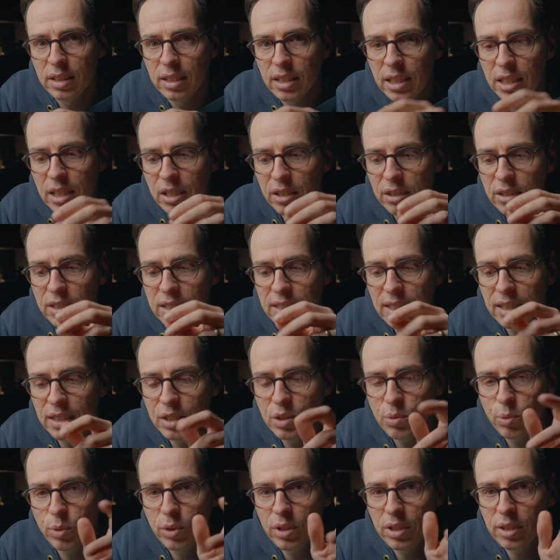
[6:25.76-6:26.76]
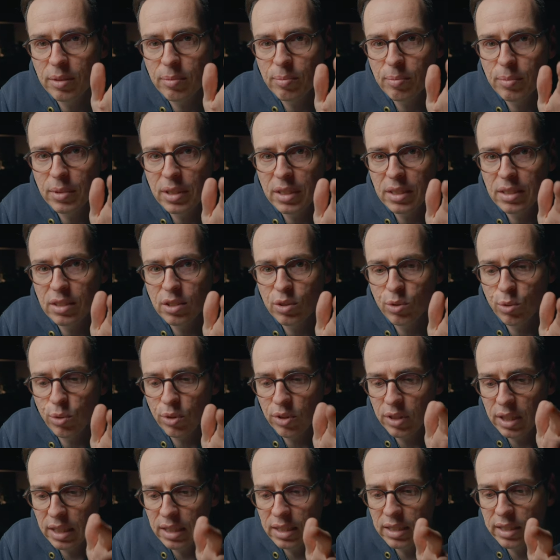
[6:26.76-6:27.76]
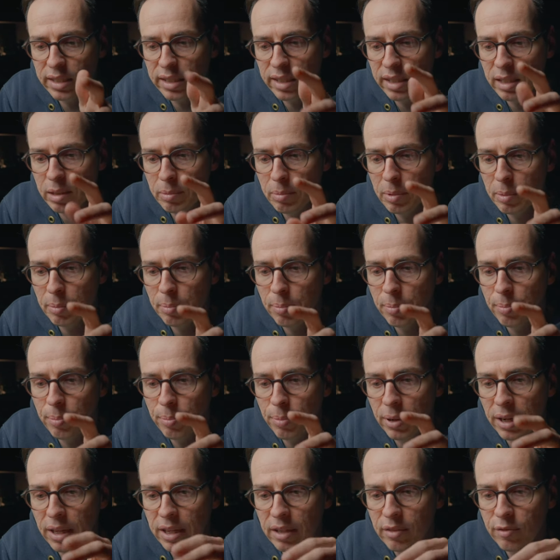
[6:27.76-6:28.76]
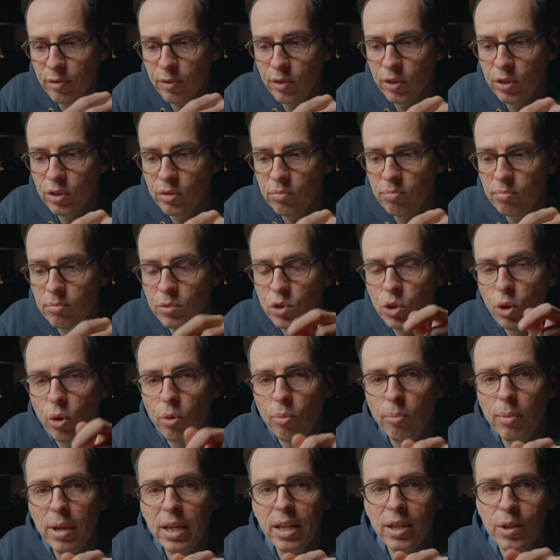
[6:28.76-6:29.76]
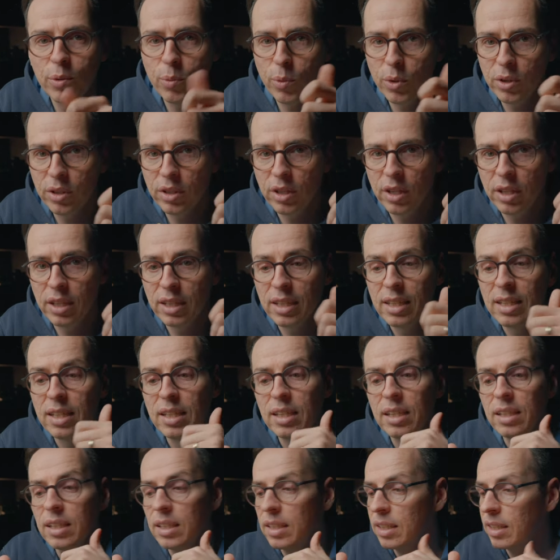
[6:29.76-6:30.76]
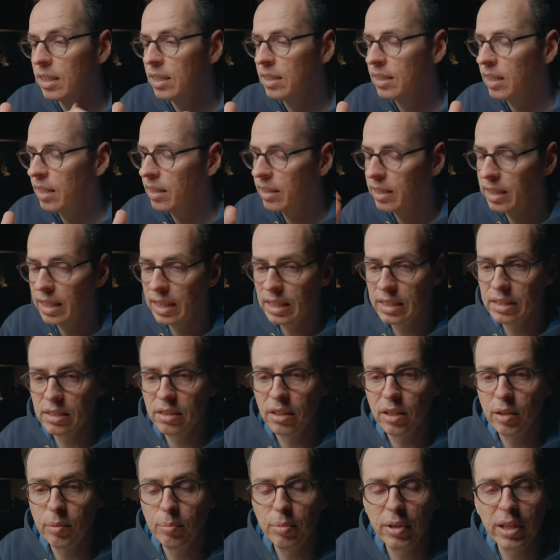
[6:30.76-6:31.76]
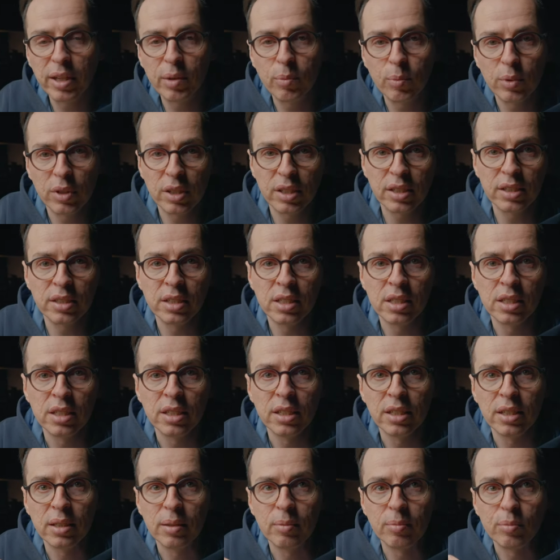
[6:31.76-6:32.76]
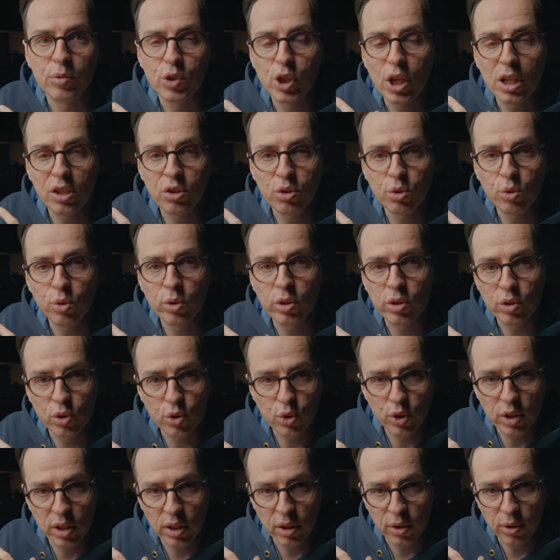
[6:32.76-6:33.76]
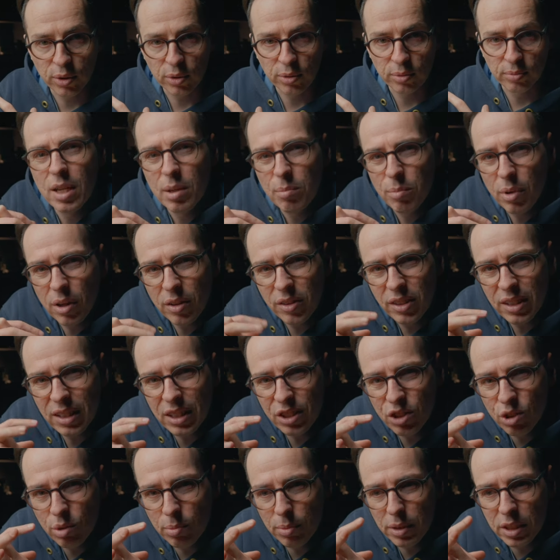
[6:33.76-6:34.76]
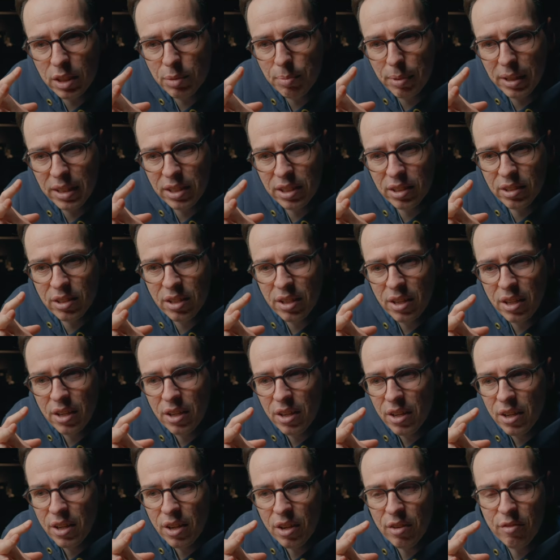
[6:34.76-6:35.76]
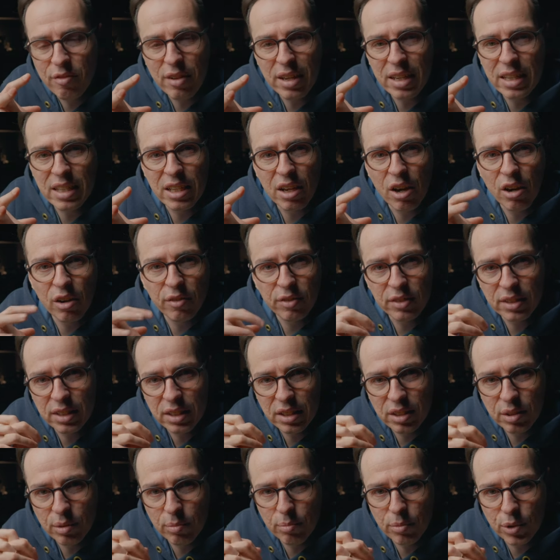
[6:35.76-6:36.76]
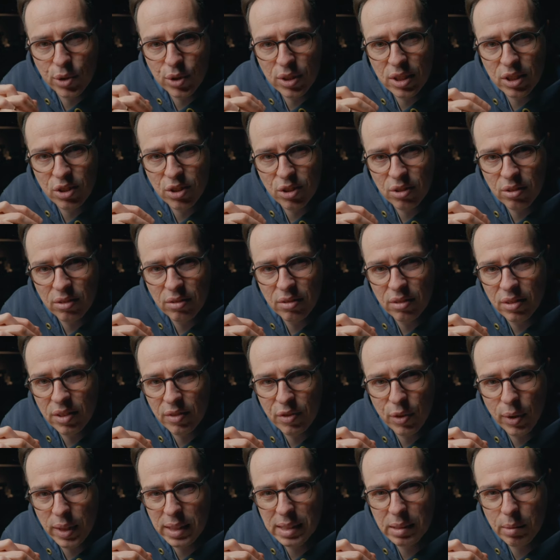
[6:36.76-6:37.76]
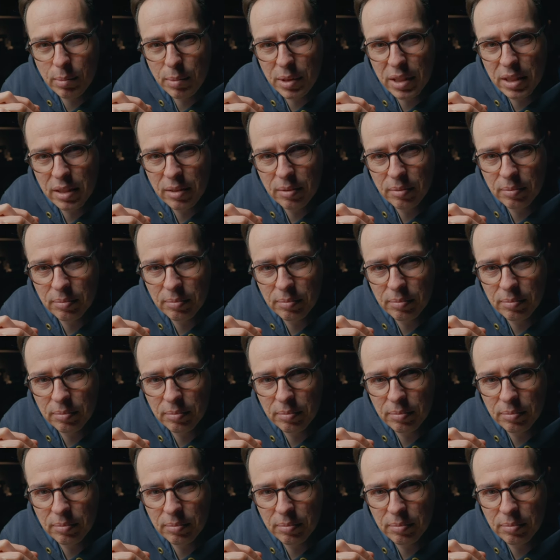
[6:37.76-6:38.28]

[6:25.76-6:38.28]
He understands what it means to authentically be playing for John Mayer one night and then the next night playing with his jazz organ trio. But I think this should be expected of any half-decent musician, if you ask me.